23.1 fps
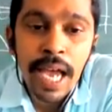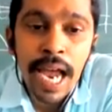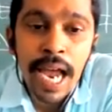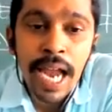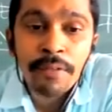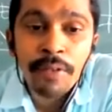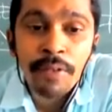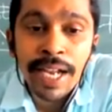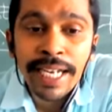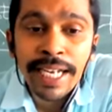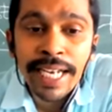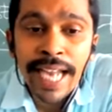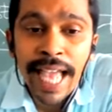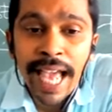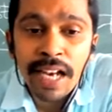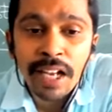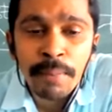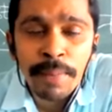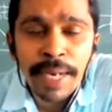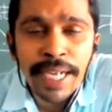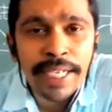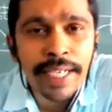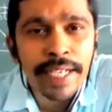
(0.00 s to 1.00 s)
and 1
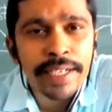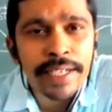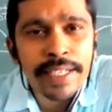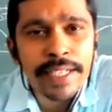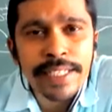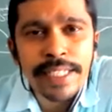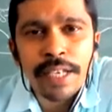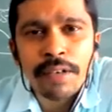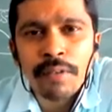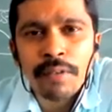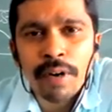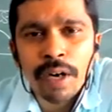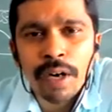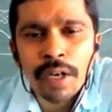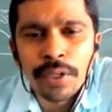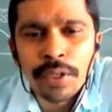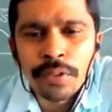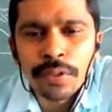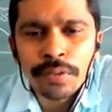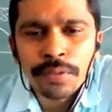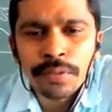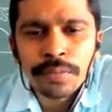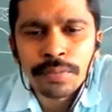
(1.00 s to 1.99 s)
nanometer is equal
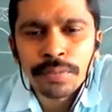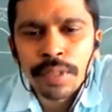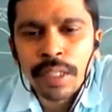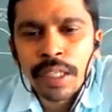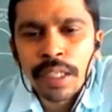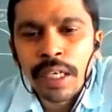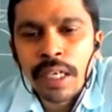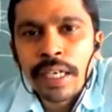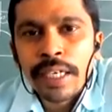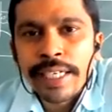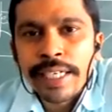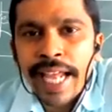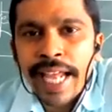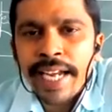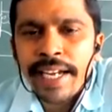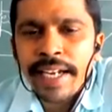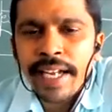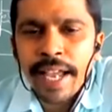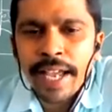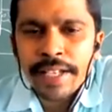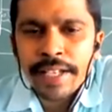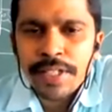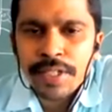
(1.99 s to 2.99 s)
to
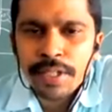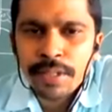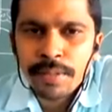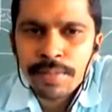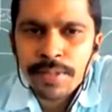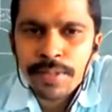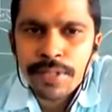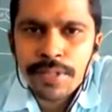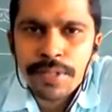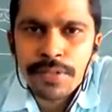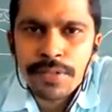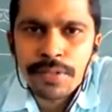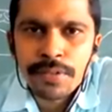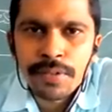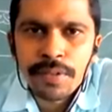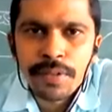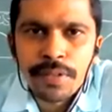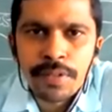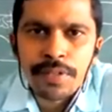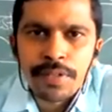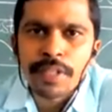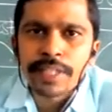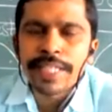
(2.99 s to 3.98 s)
10 angstroms.
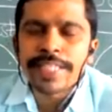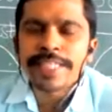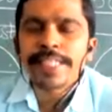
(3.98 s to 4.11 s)
So